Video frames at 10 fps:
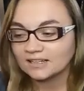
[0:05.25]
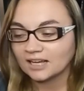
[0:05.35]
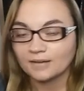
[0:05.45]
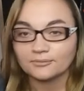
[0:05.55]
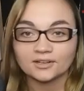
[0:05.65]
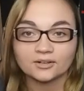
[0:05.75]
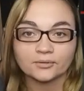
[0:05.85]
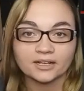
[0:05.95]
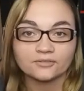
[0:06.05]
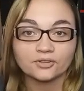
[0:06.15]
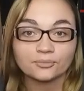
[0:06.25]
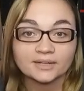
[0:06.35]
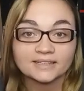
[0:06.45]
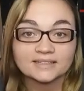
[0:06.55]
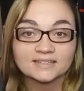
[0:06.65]
I'm gonna wait a few
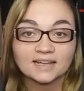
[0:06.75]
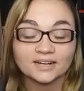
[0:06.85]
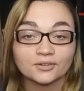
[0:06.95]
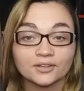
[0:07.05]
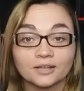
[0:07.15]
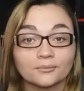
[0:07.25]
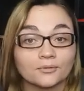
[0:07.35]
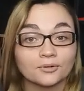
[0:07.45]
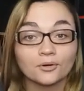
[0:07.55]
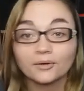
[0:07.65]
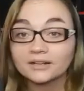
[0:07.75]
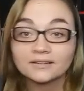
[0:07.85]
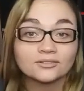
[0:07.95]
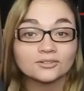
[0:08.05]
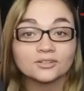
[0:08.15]
minutes. I know that I'm going a
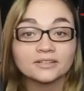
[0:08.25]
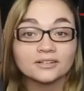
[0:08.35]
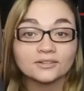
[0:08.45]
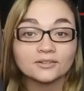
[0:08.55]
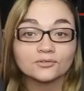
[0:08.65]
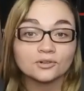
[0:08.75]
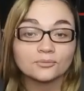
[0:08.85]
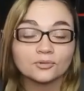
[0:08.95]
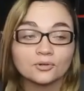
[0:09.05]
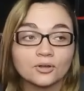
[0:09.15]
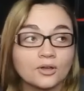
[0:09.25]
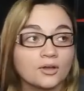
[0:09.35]
little earlier than normal.